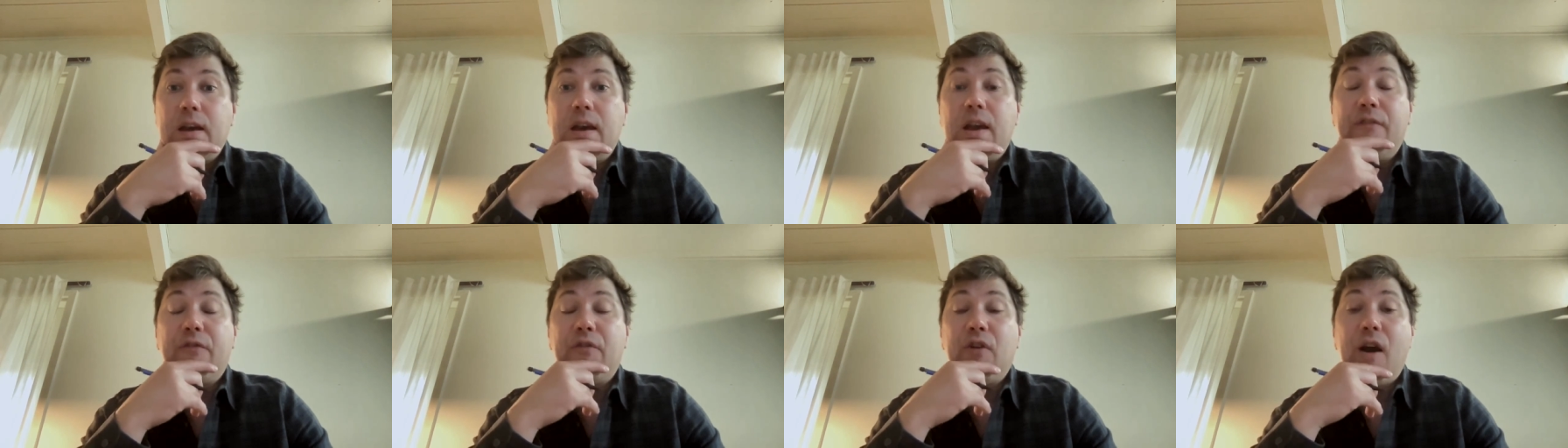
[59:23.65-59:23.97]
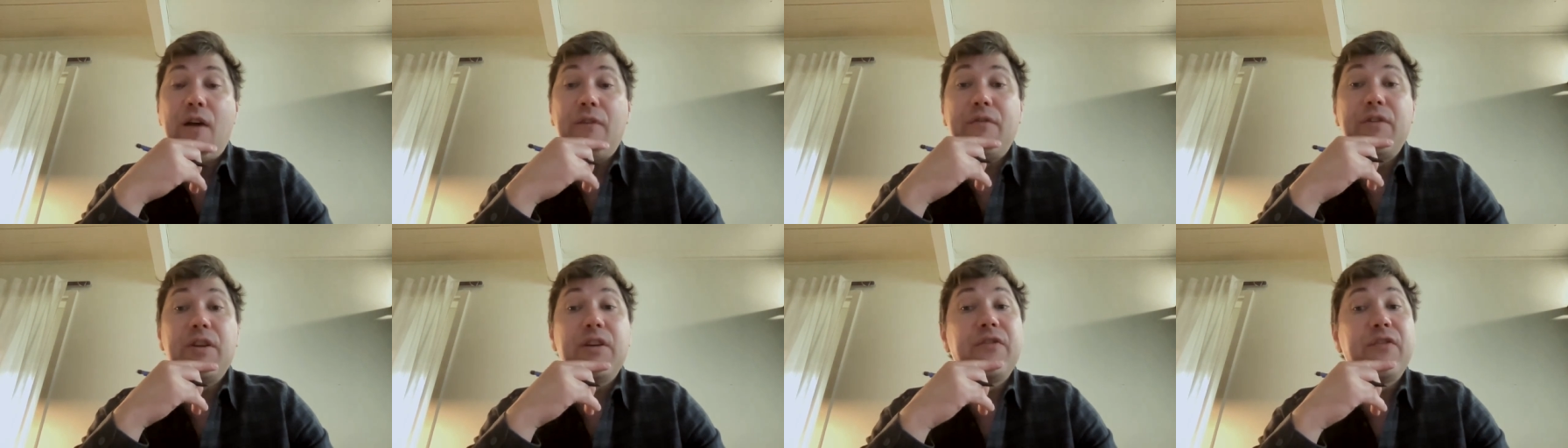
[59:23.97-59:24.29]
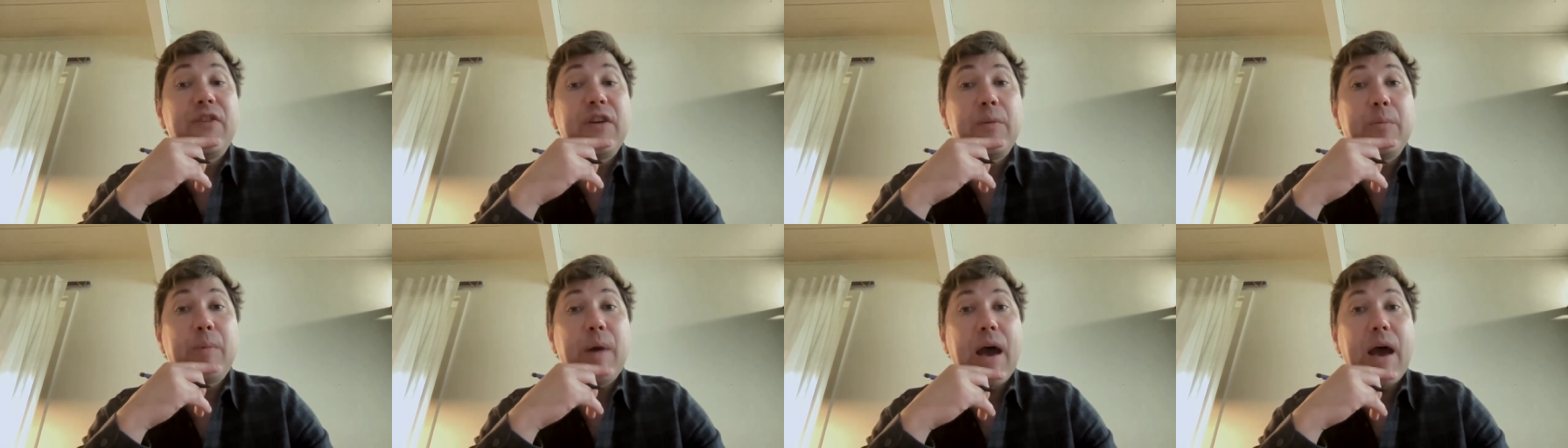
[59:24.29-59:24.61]
If you have any
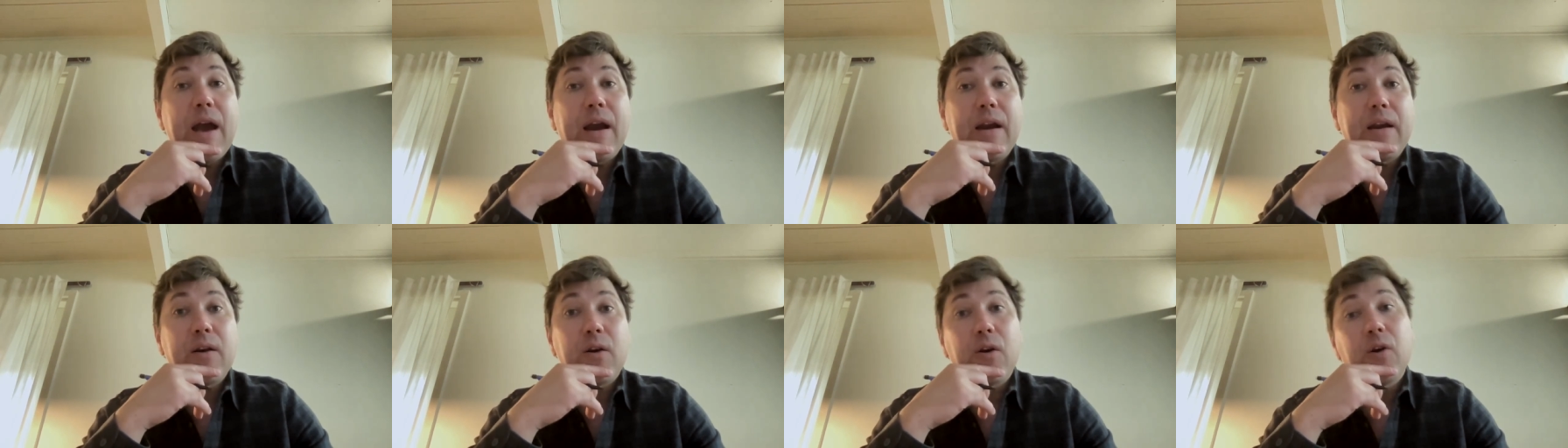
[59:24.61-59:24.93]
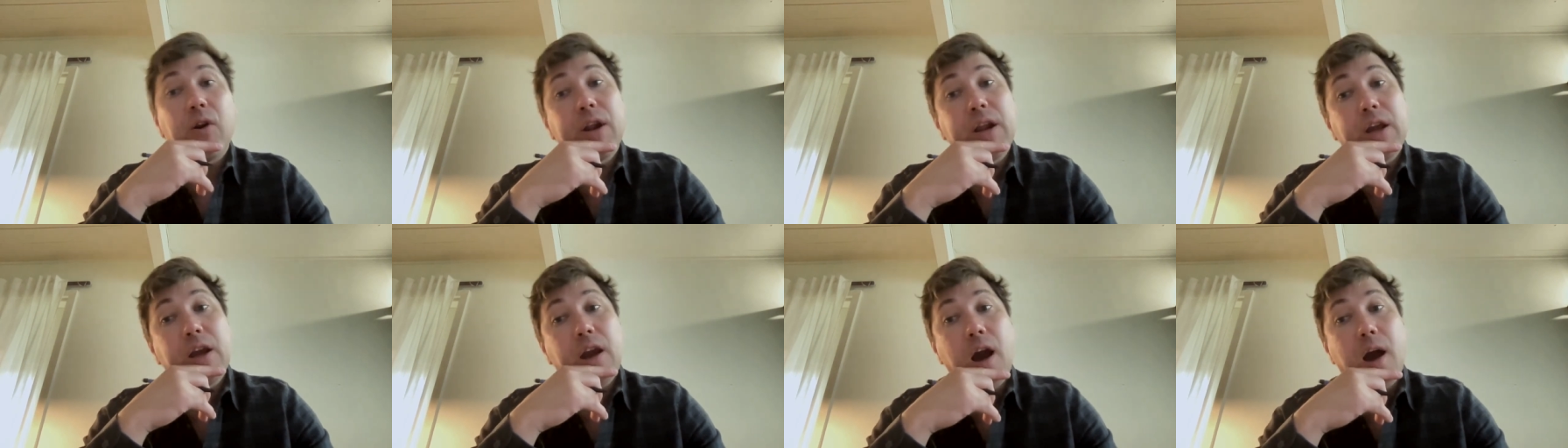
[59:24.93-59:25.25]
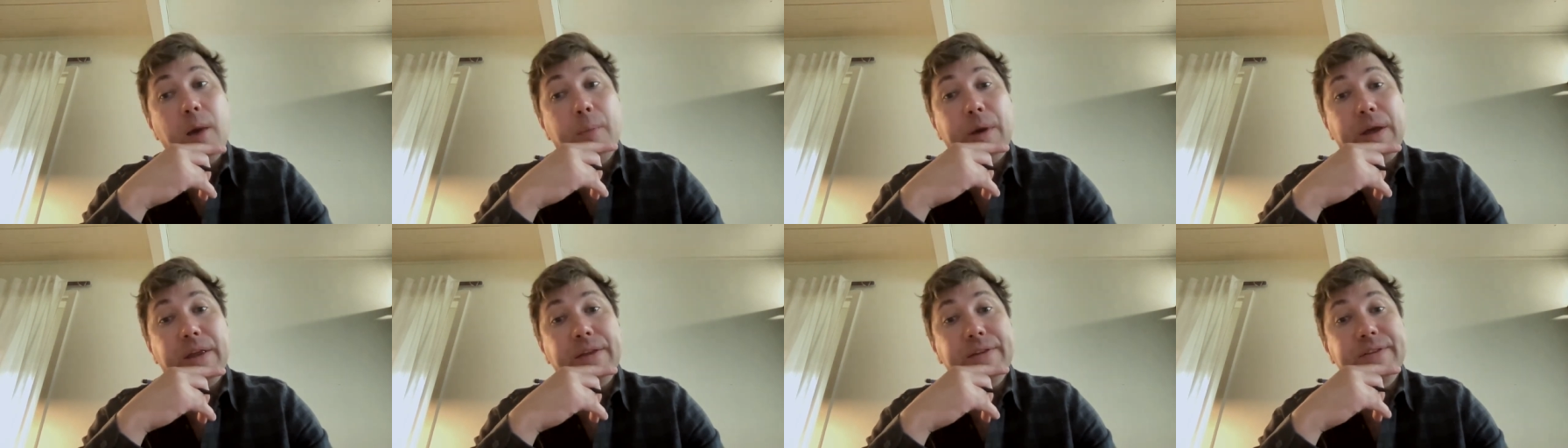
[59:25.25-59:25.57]
feedback or any
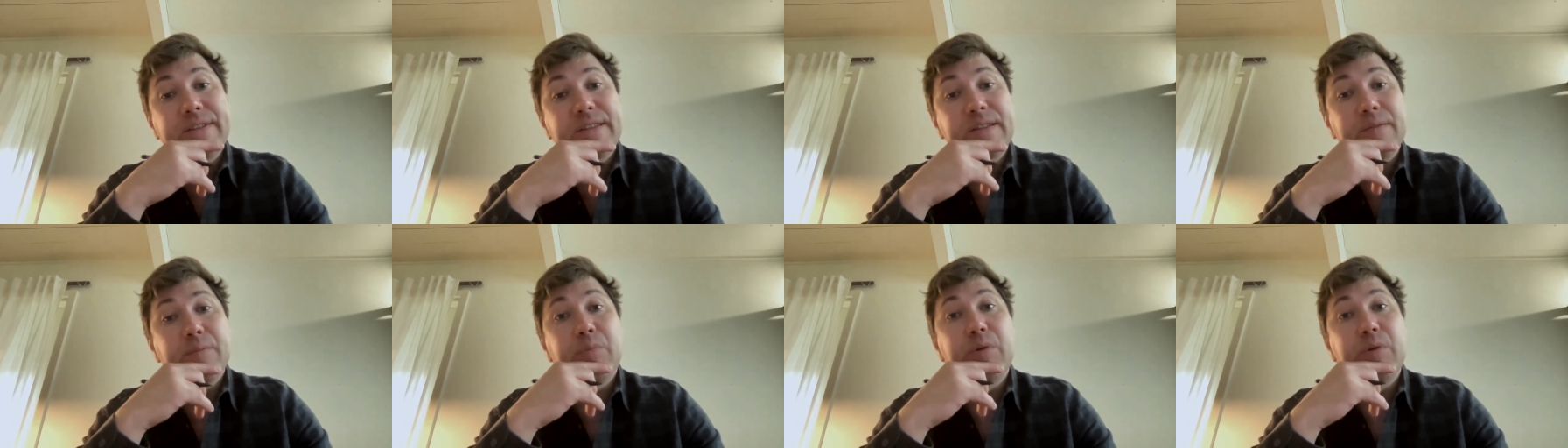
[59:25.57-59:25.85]
comments,